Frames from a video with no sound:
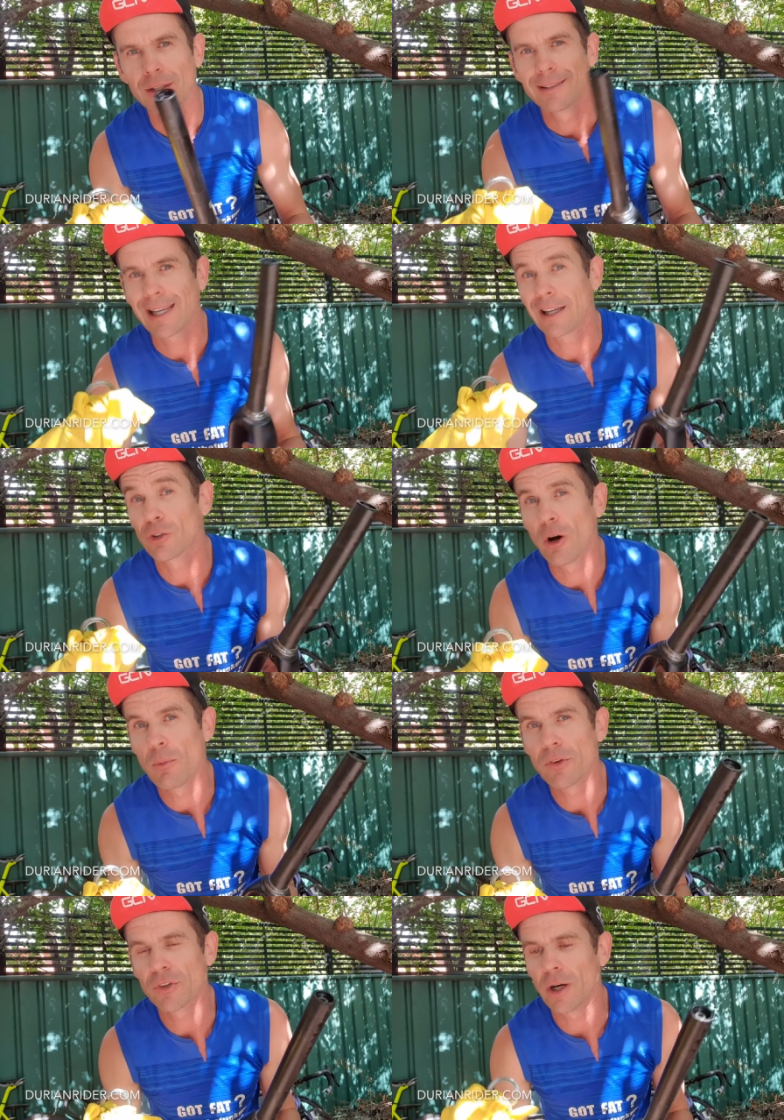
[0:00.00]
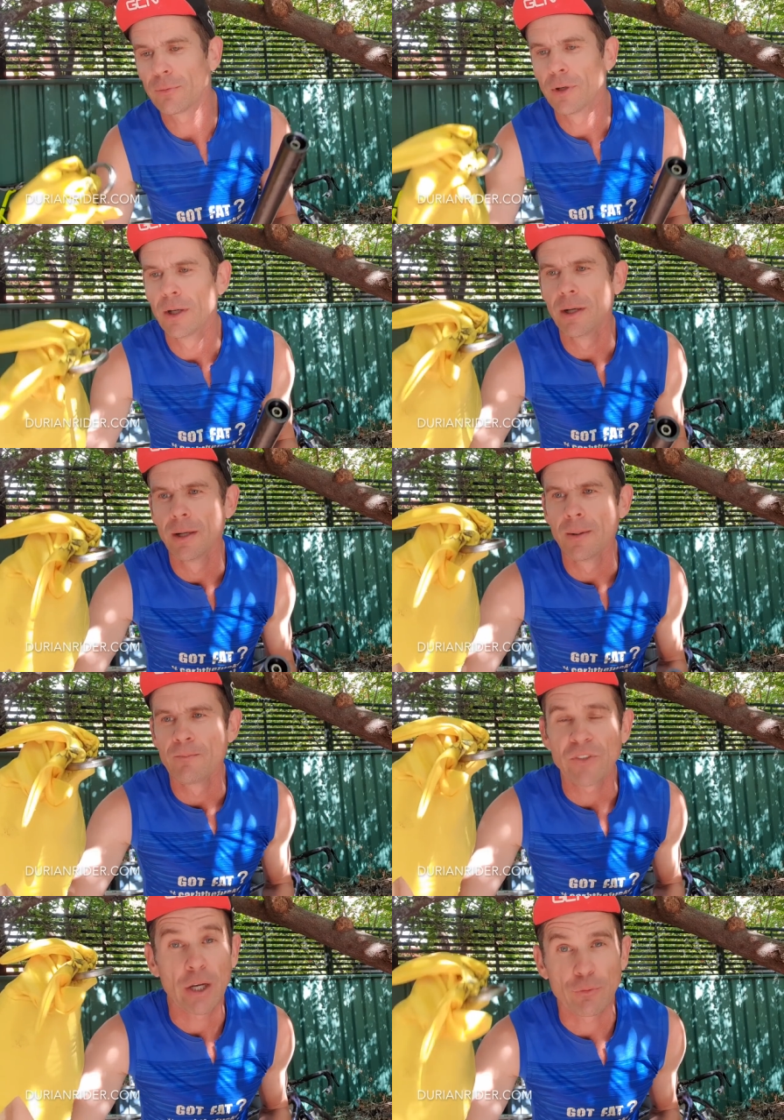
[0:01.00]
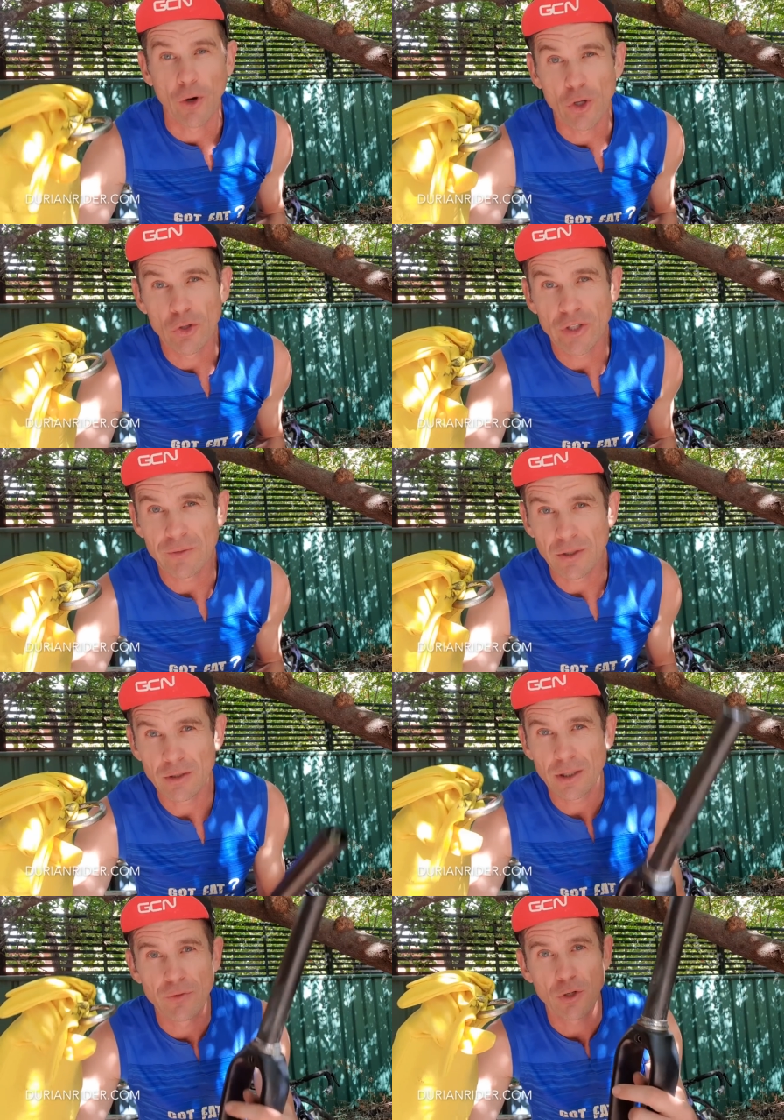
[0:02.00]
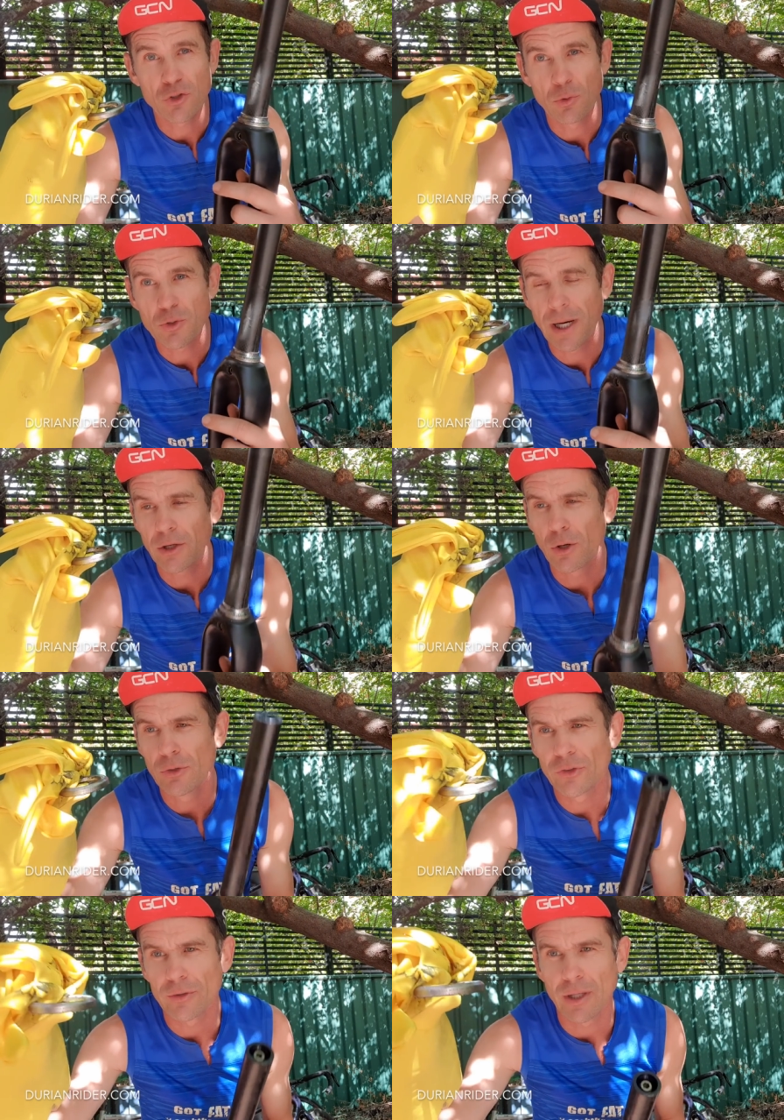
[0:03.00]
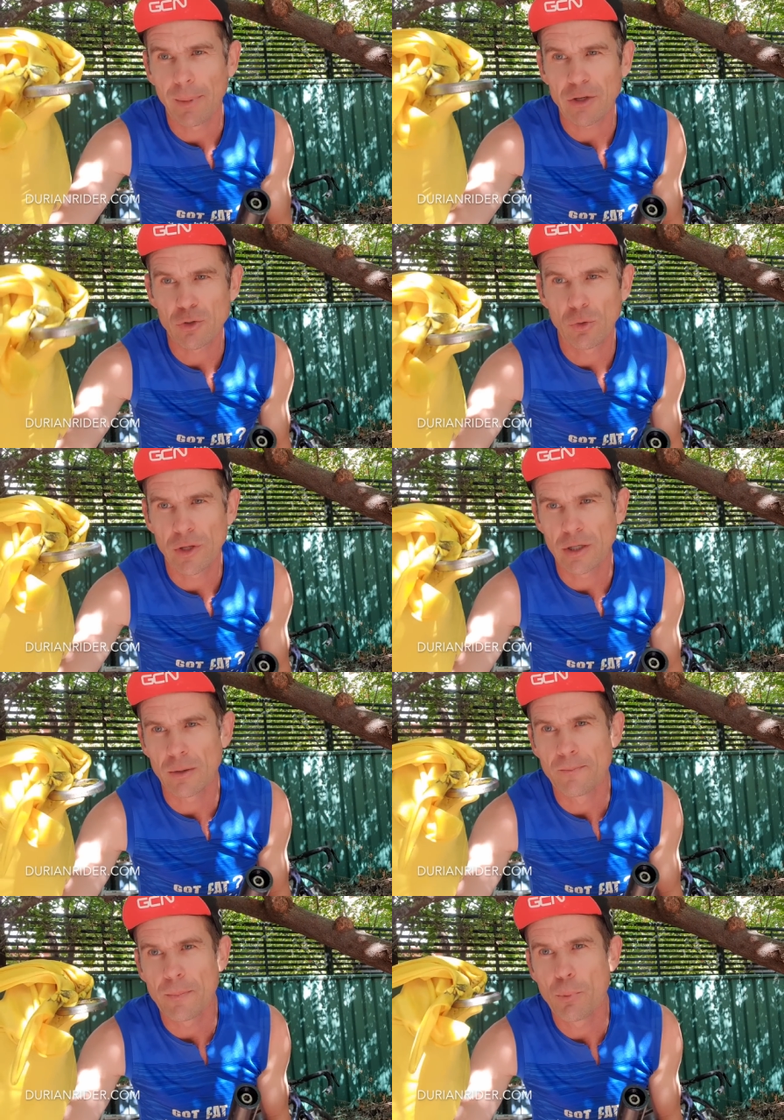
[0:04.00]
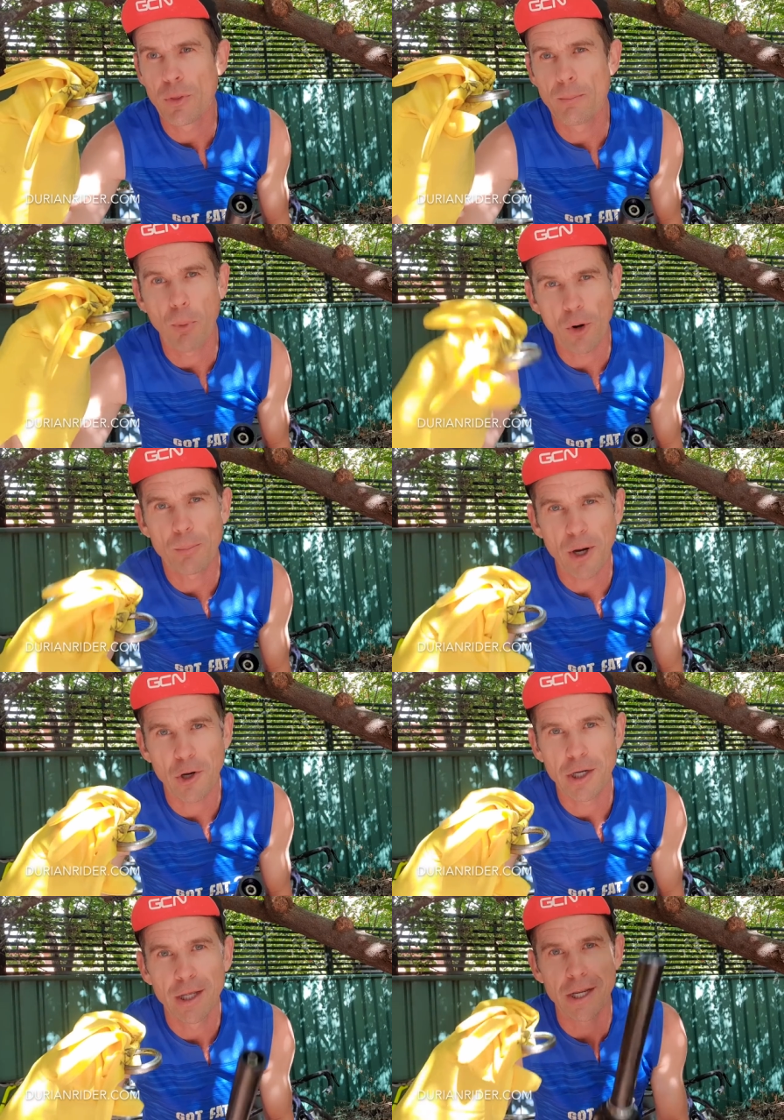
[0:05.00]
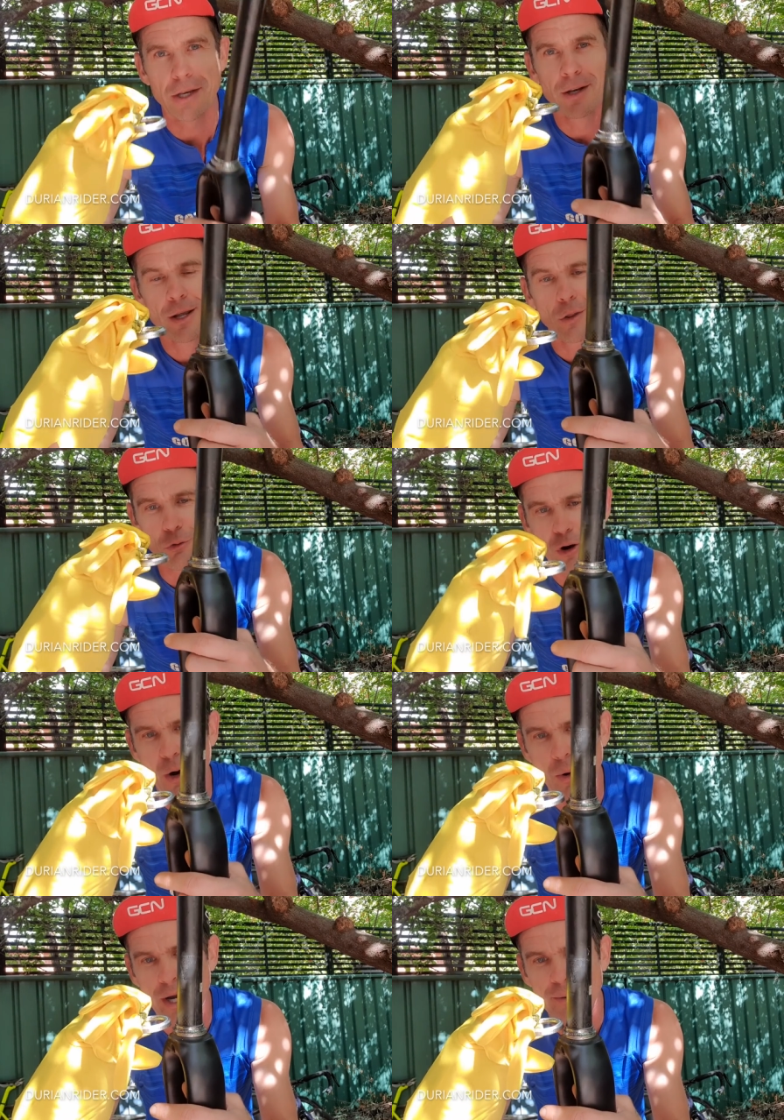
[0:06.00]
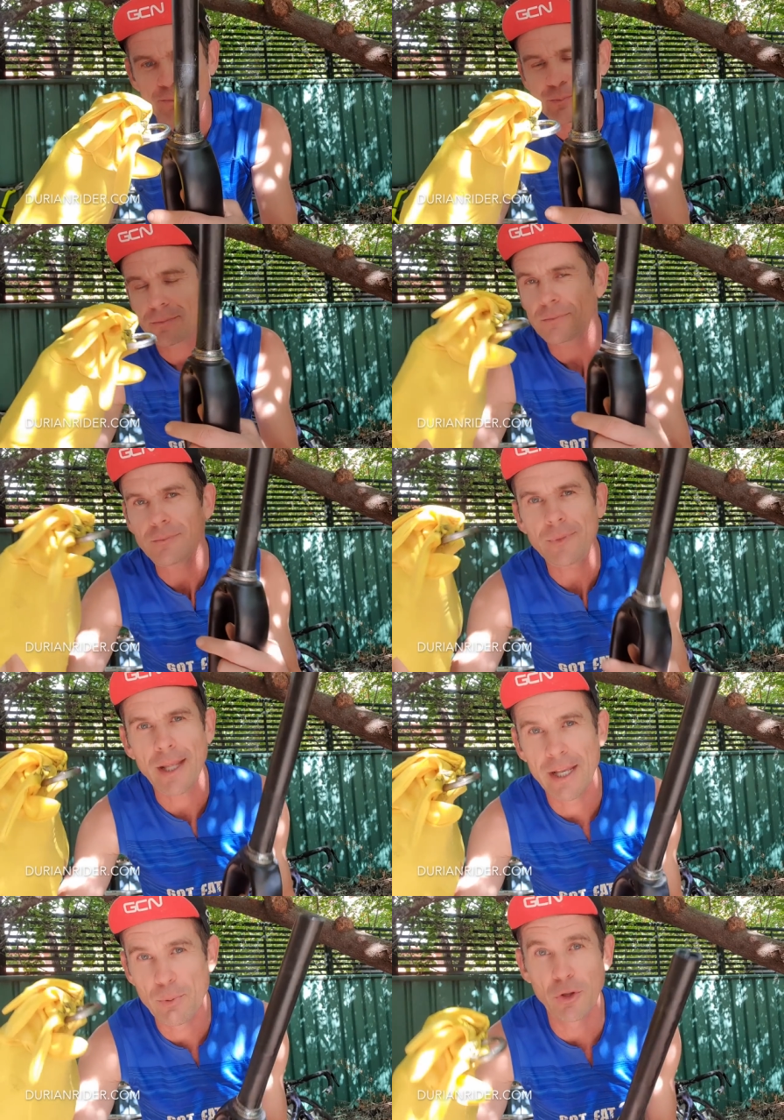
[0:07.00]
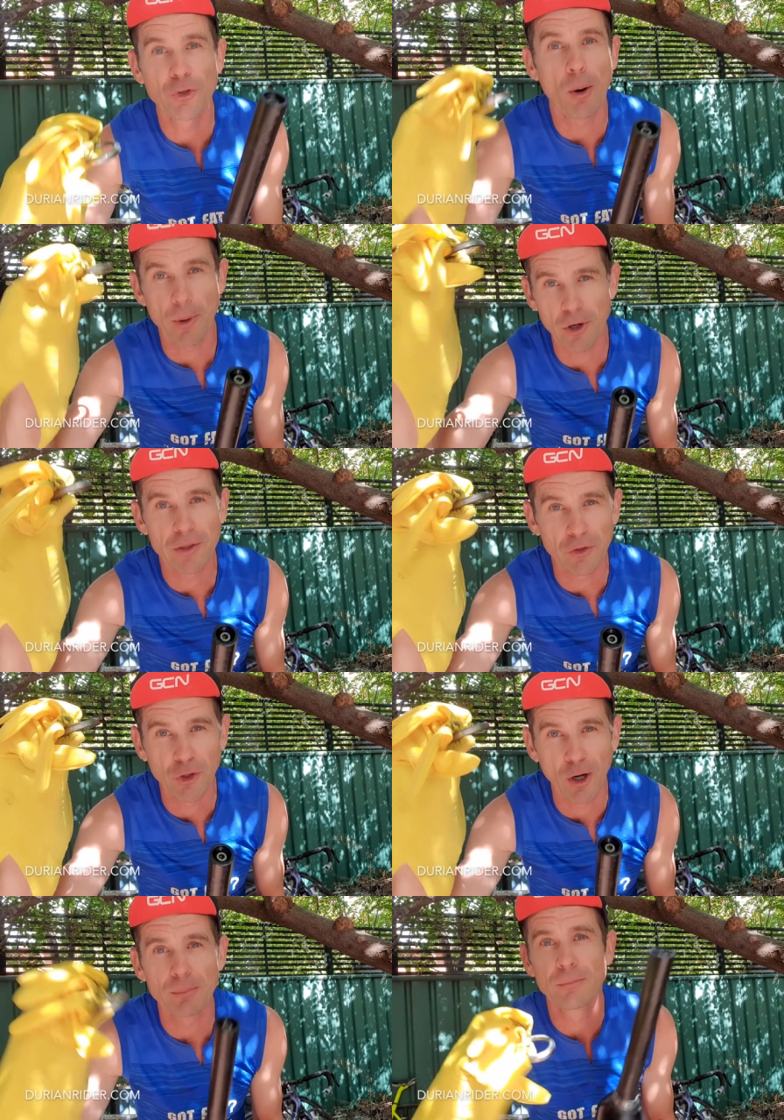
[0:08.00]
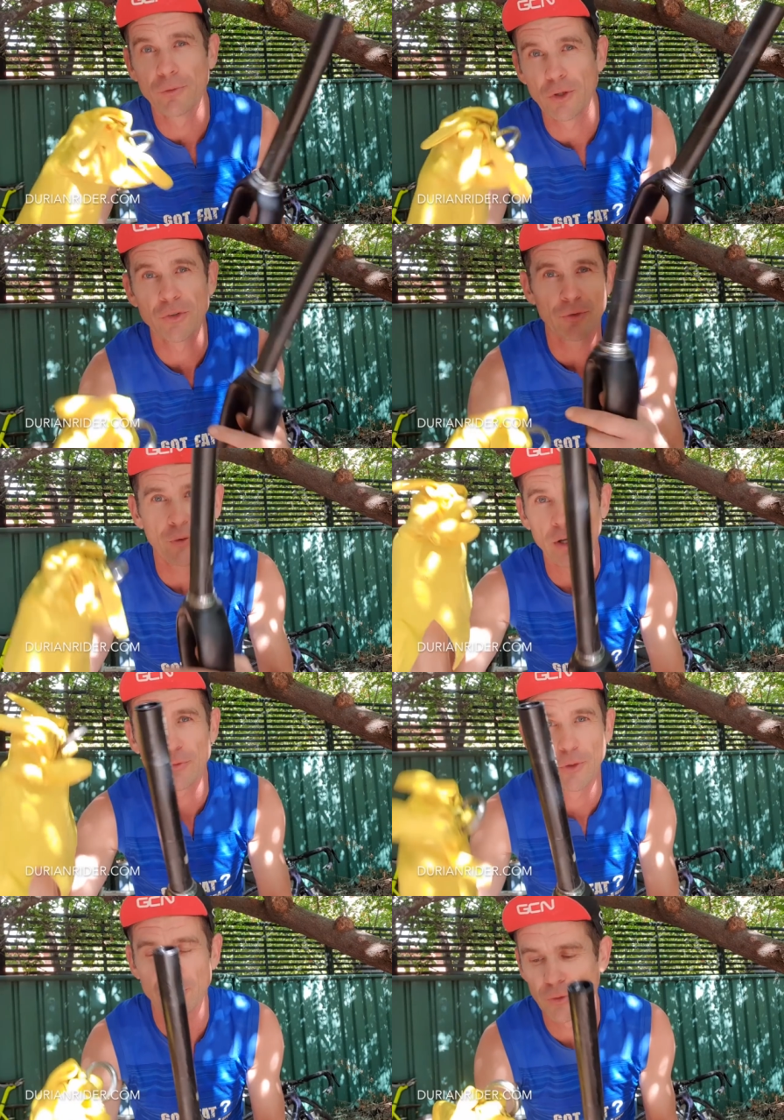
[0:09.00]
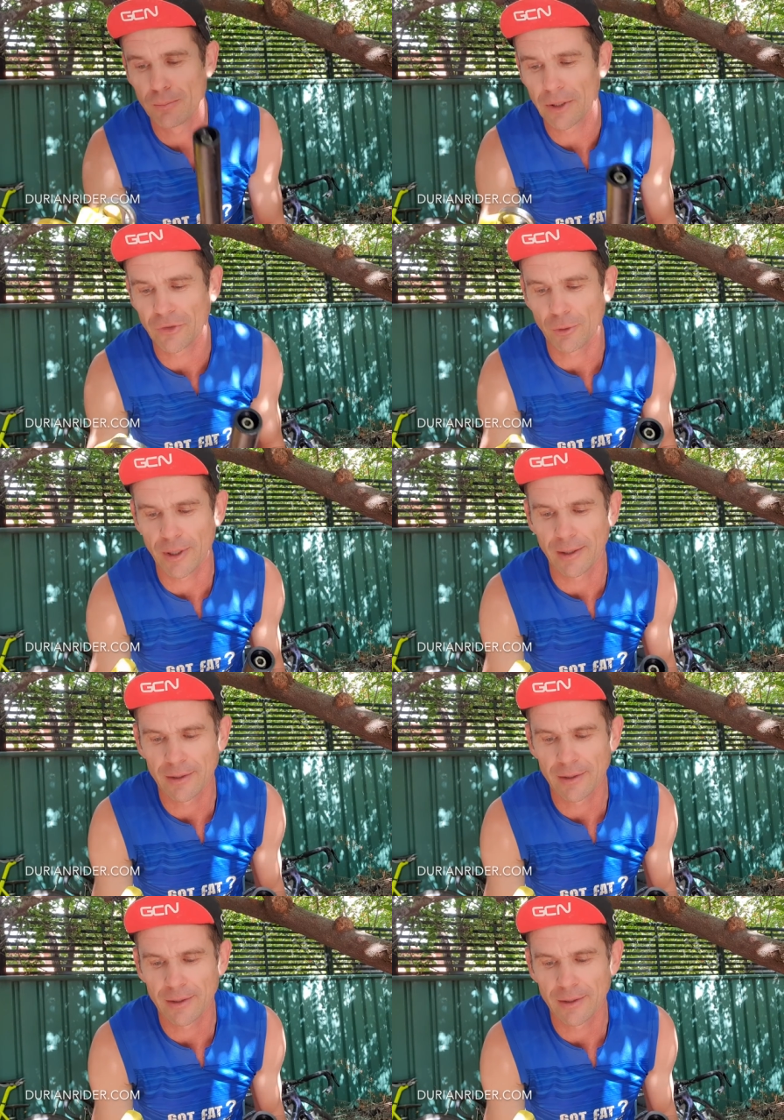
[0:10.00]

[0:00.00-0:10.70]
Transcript: Take your time with the stuff. Take photos even uh, if you're not sure which way it goes, and make sure that you put the bottom bearing in the right way, and you put the top bearing in the top, versus vice versa and mix it around.